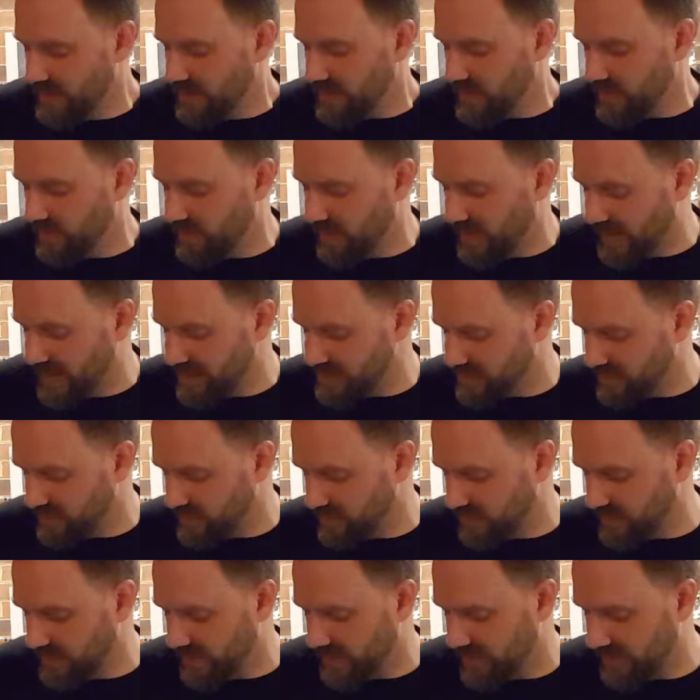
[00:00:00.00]

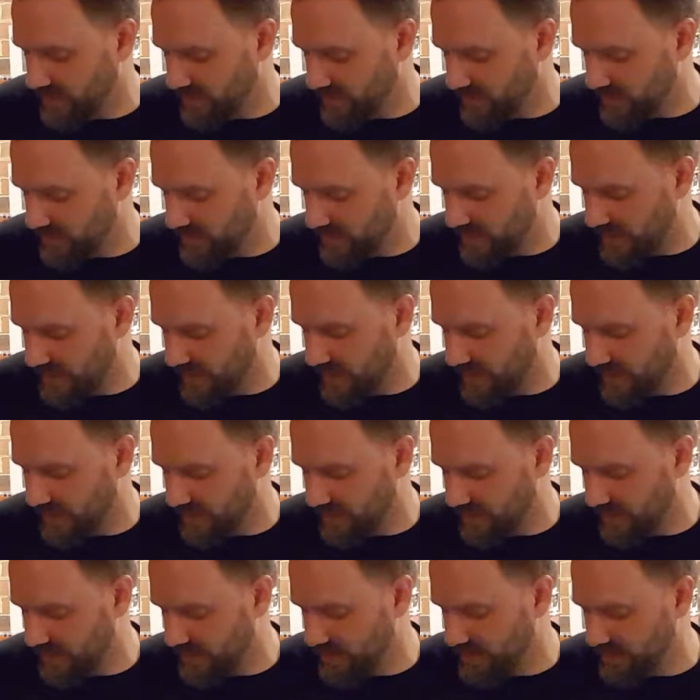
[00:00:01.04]
capacitor in here,
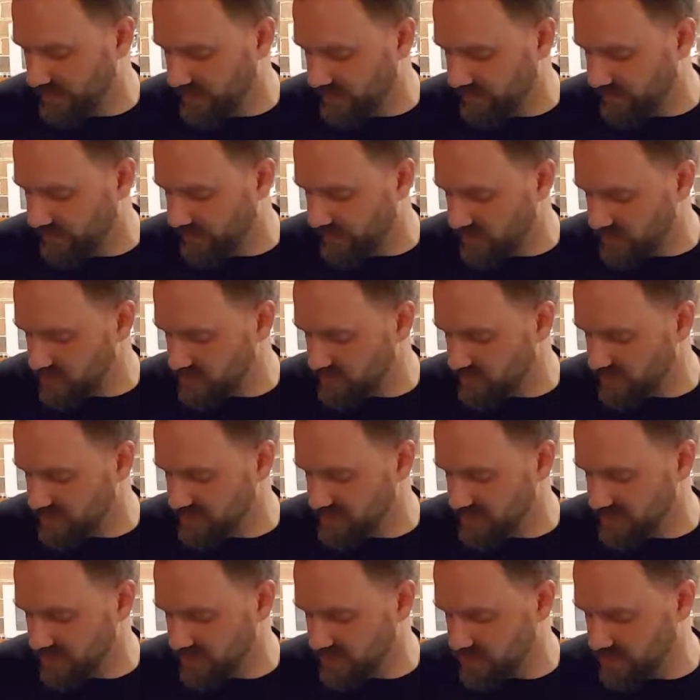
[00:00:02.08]
and in the first
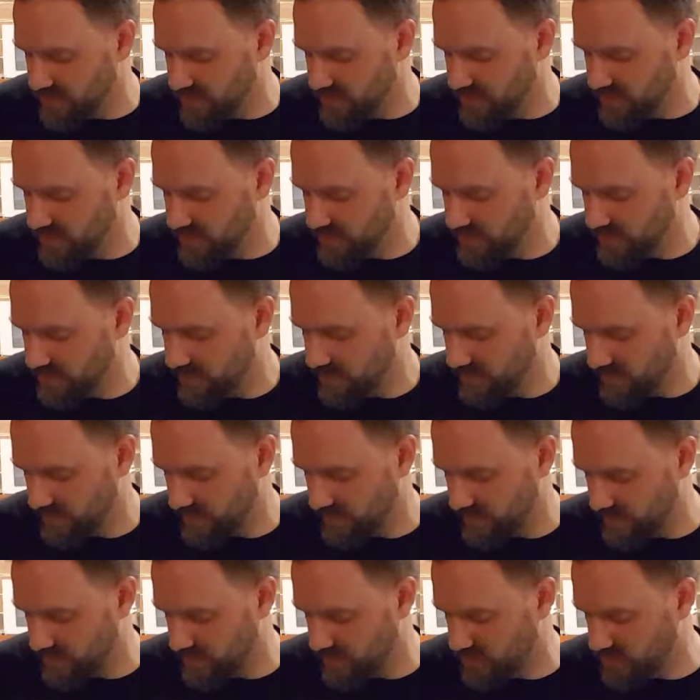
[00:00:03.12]
position
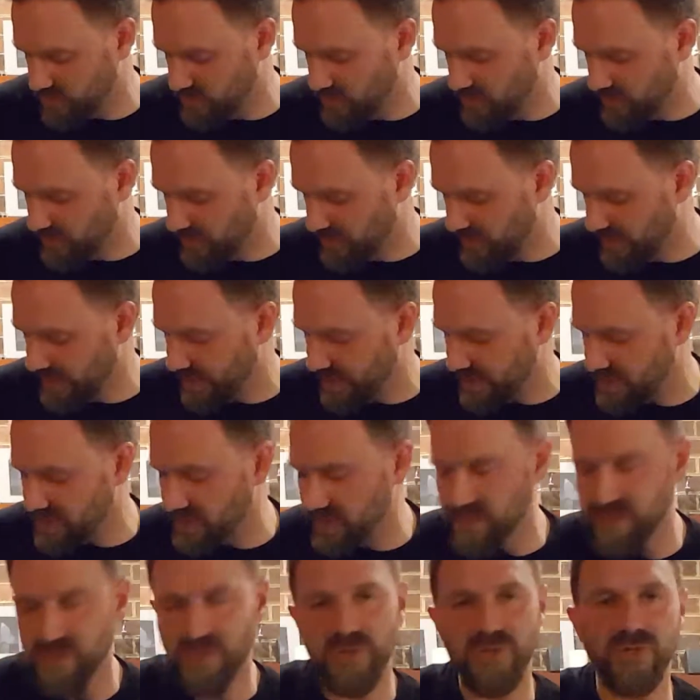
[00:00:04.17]
to the bridge,
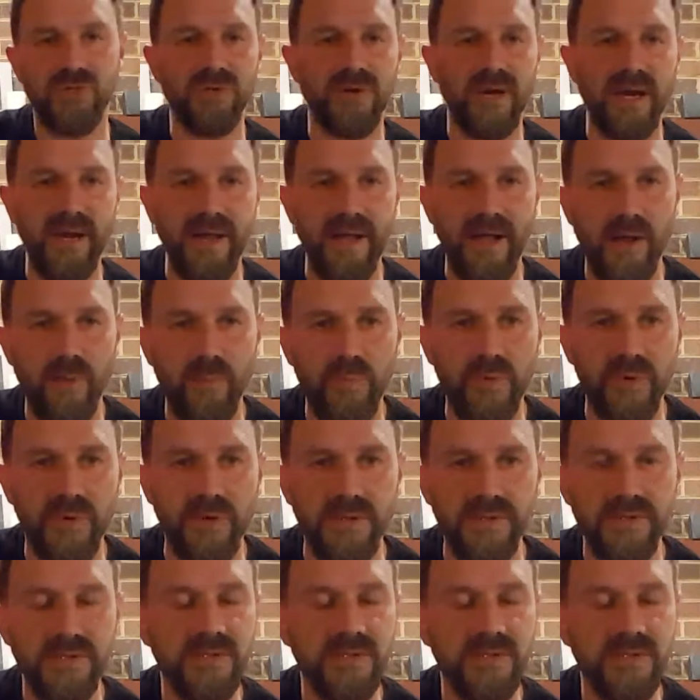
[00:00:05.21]
it's straight output.